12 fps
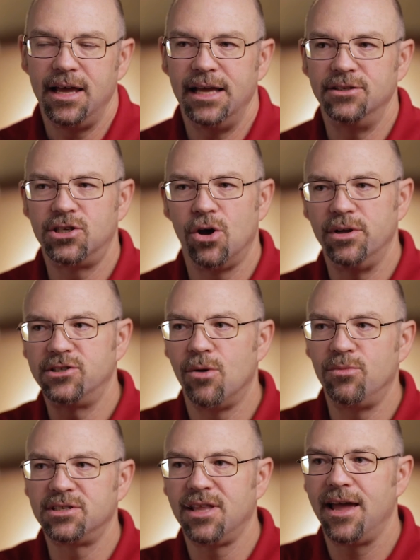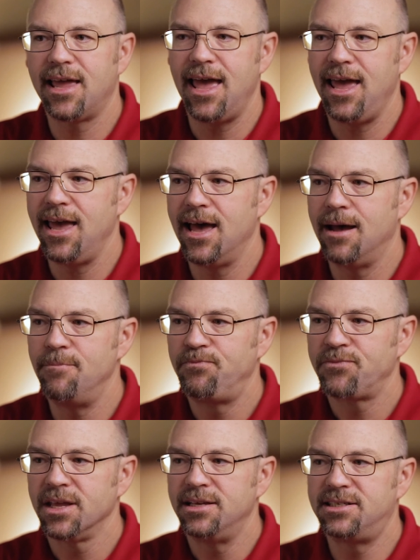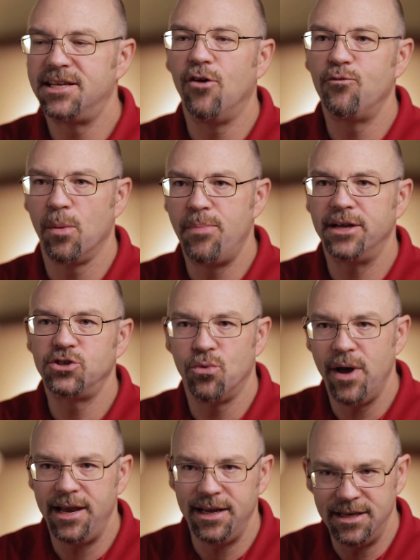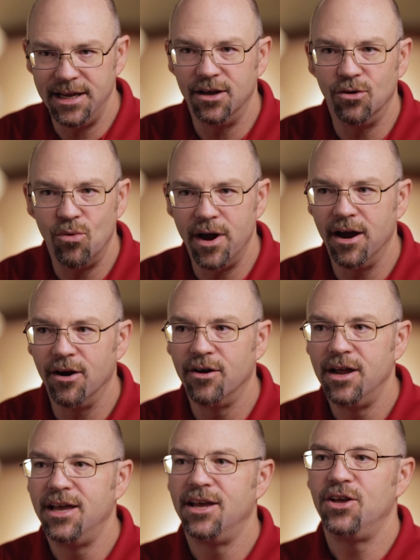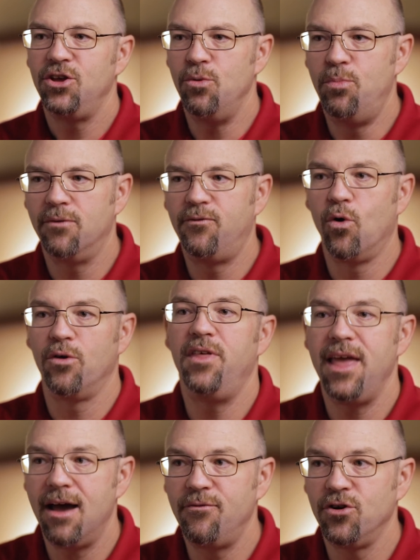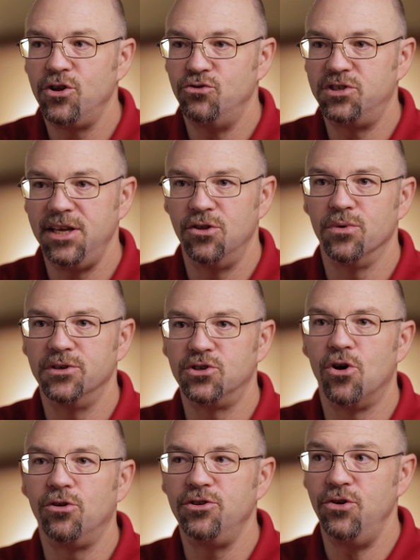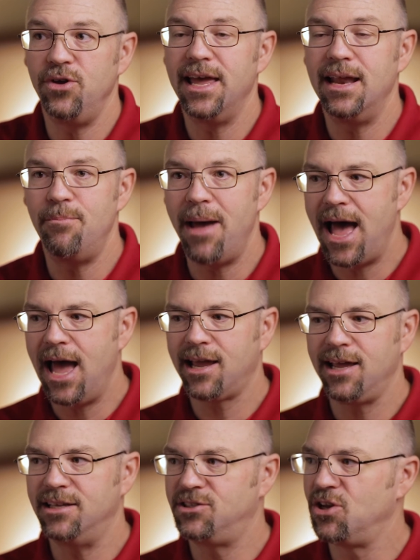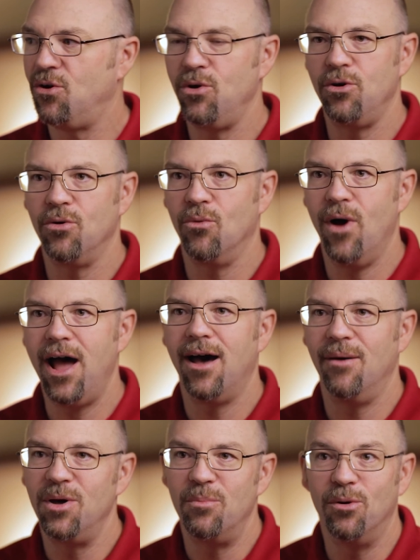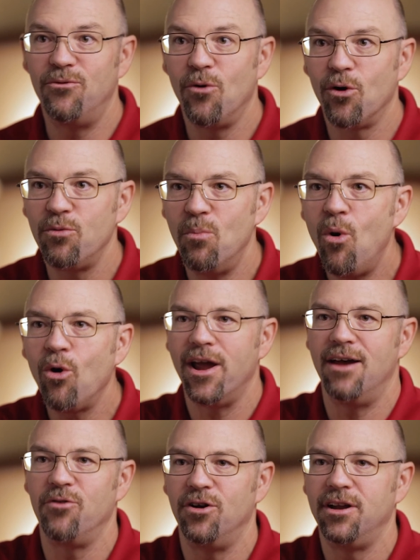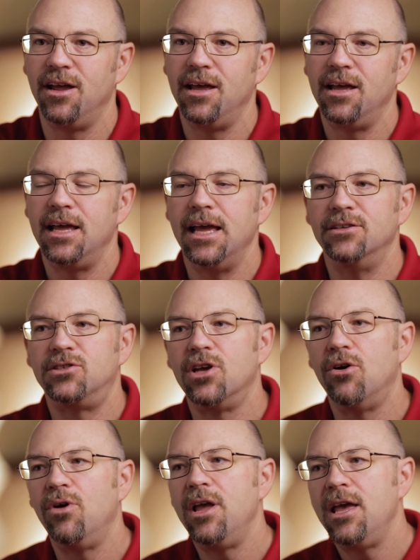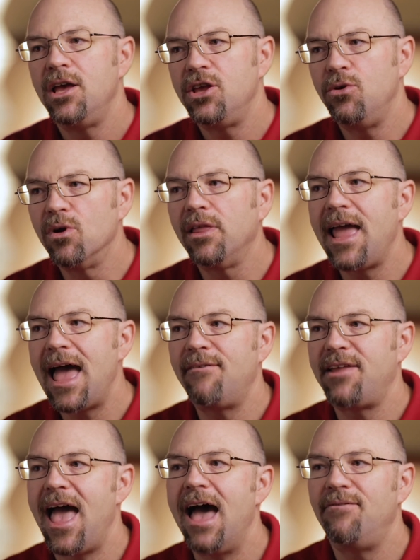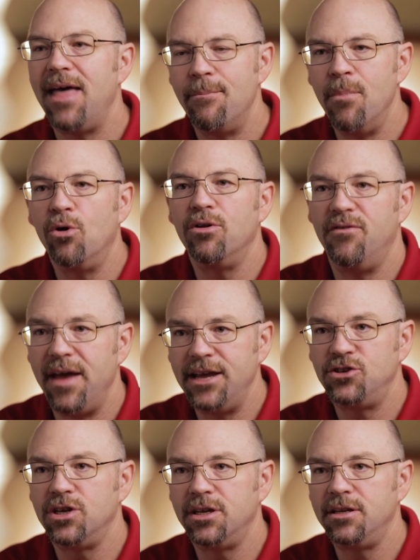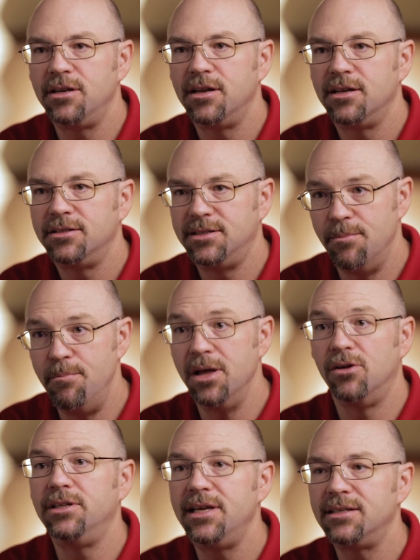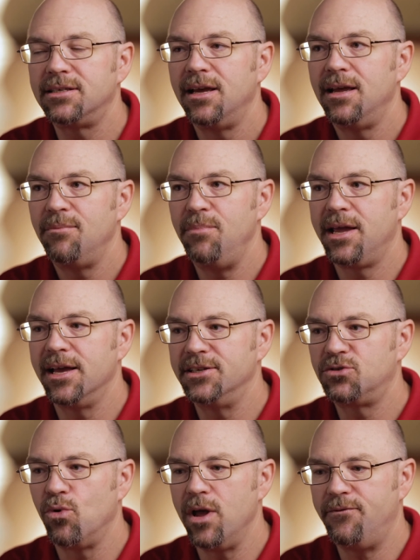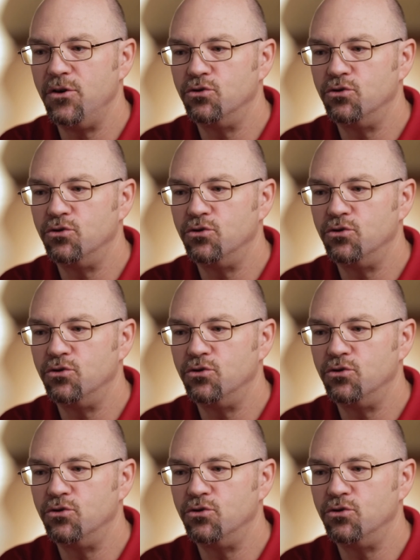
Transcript: And so it's almost like a self-perpetuating deal where you put forth the effort, you see the result, and you get it back. And so, wow, I'm going to put forth more effort. And so you really have to have that motivation to build it, because if you